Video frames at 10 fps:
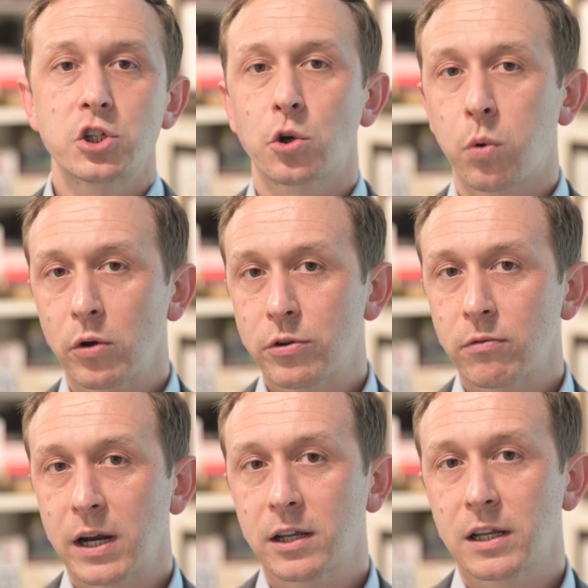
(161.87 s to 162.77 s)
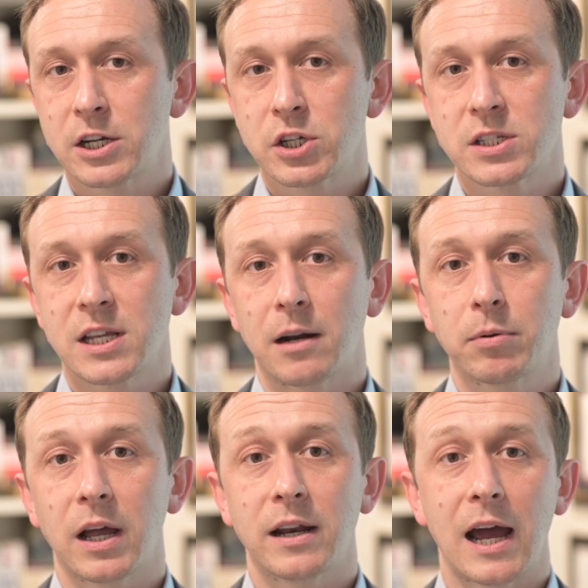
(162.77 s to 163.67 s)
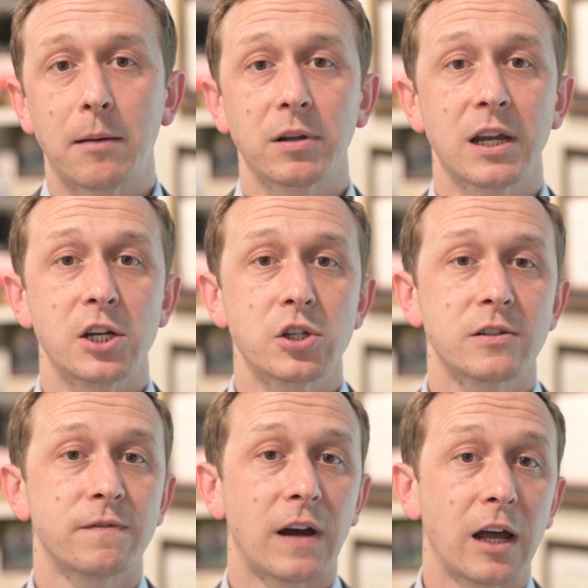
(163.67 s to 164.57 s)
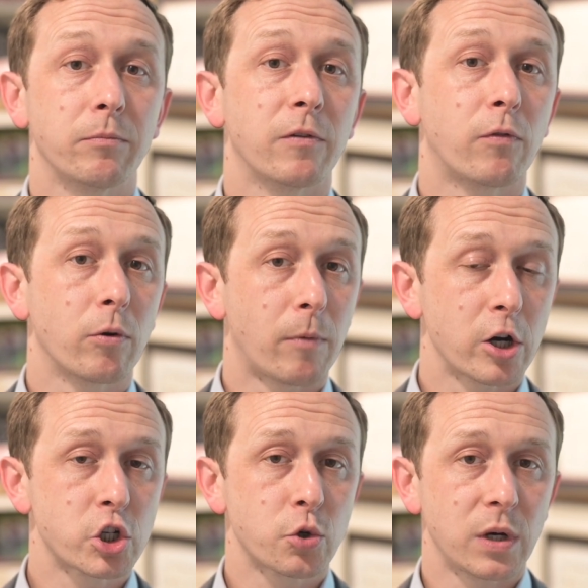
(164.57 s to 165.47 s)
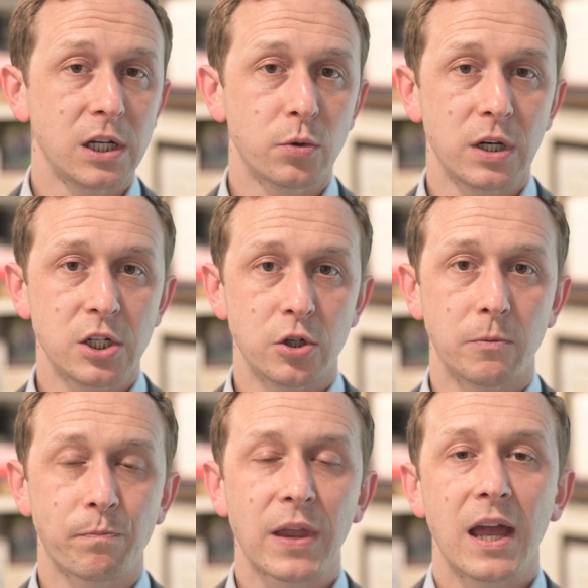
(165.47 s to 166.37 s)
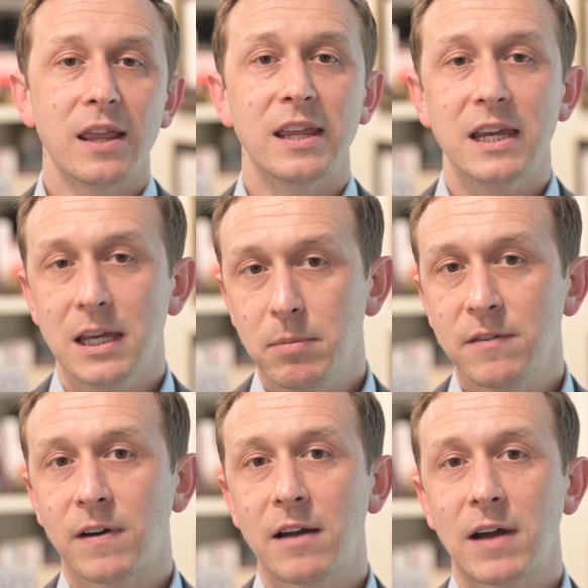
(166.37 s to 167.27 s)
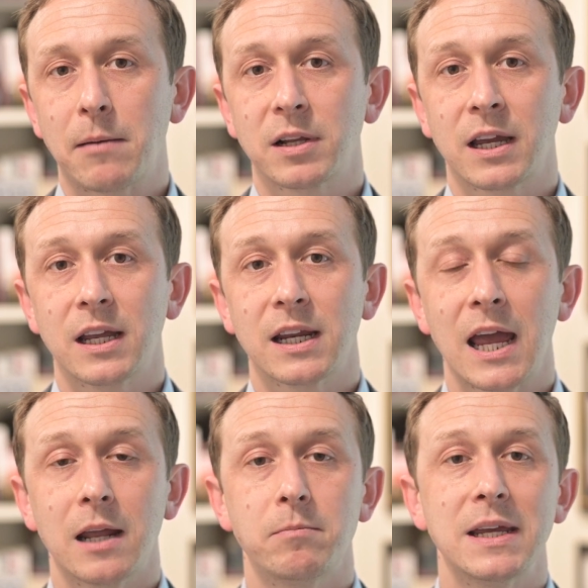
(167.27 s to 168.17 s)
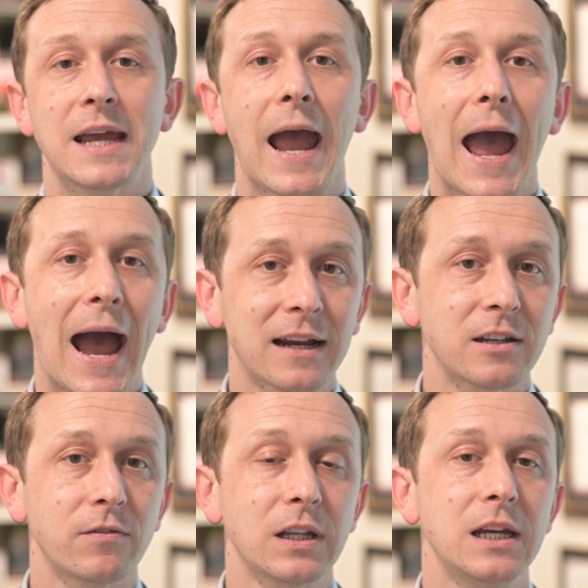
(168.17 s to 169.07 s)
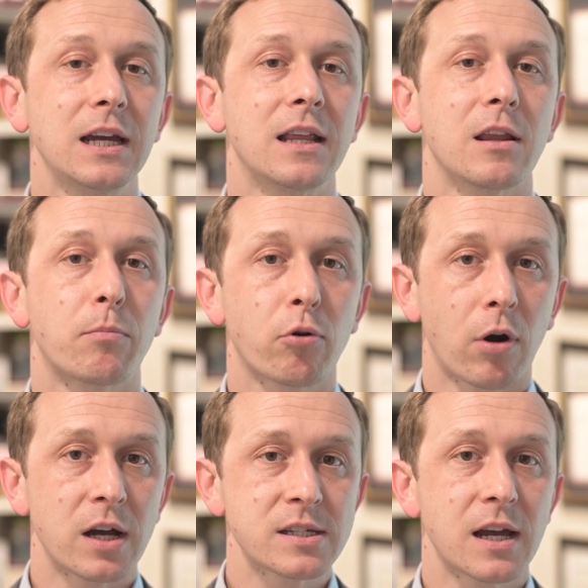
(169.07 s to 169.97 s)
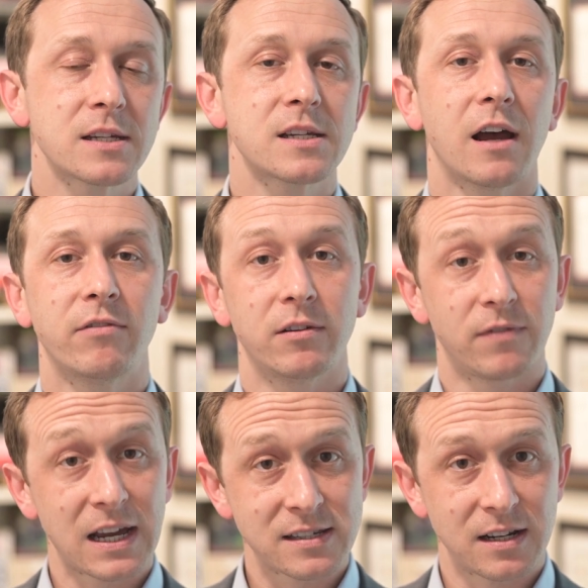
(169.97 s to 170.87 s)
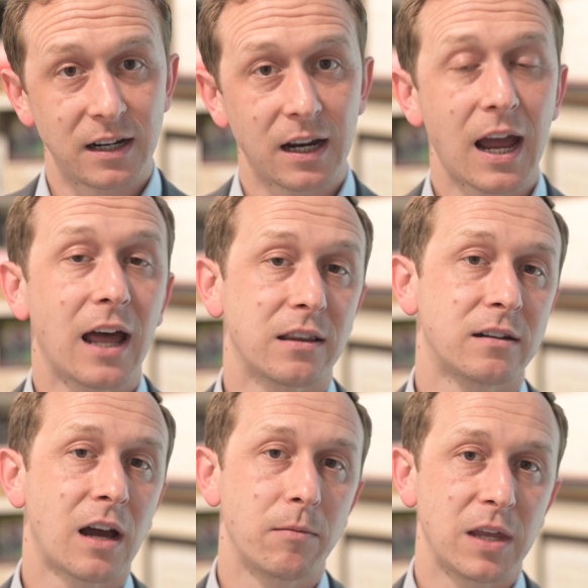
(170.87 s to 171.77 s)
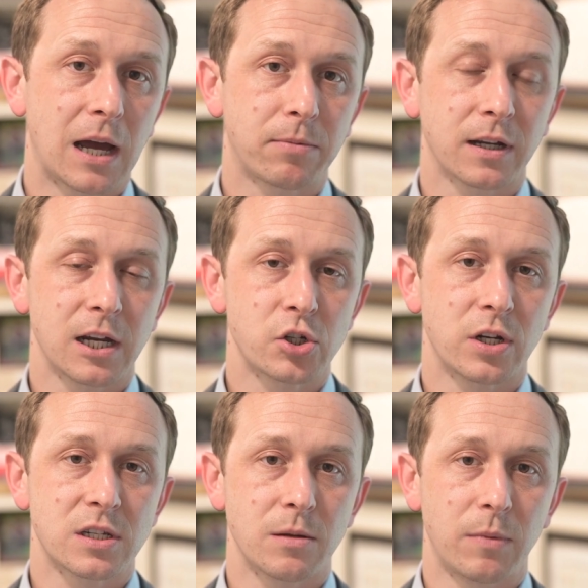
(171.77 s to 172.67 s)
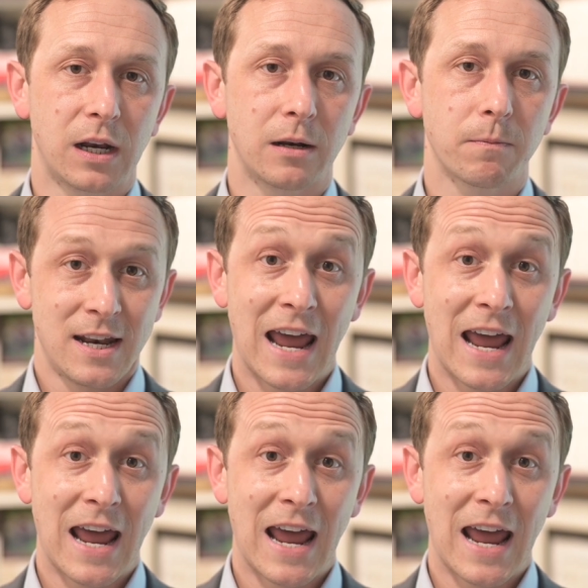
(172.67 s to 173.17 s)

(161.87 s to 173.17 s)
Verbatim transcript: To quote the regulations that apply to applications filed before March 2022, the EB-5 applicant can be actively in the process of investing at the time the application is submitted.